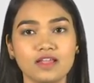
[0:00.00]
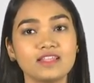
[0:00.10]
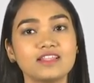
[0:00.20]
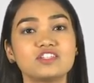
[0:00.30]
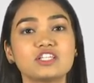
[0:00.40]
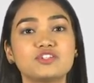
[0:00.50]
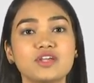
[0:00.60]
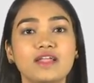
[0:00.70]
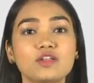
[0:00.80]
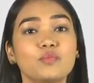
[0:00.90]
This is
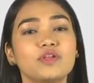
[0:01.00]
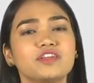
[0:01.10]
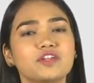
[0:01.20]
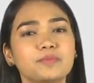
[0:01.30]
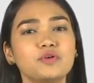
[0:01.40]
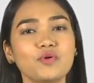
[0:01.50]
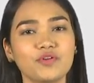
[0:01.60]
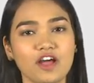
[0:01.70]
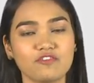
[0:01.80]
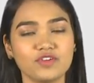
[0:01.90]
done with
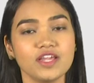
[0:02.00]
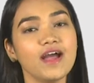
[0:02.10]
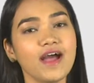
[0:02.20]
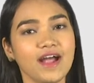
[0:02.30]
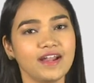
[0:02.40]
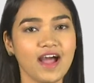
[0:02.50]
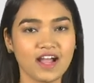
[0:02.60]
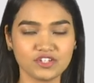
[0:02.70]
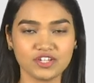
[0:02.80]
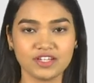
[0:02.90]
cryptography and
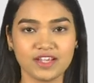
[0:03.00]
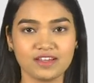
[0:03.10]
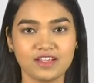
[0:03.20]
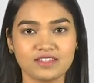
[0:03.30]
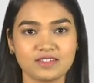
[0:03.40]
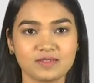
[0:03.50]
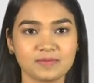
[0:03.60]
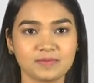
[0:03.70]
hashing techniques.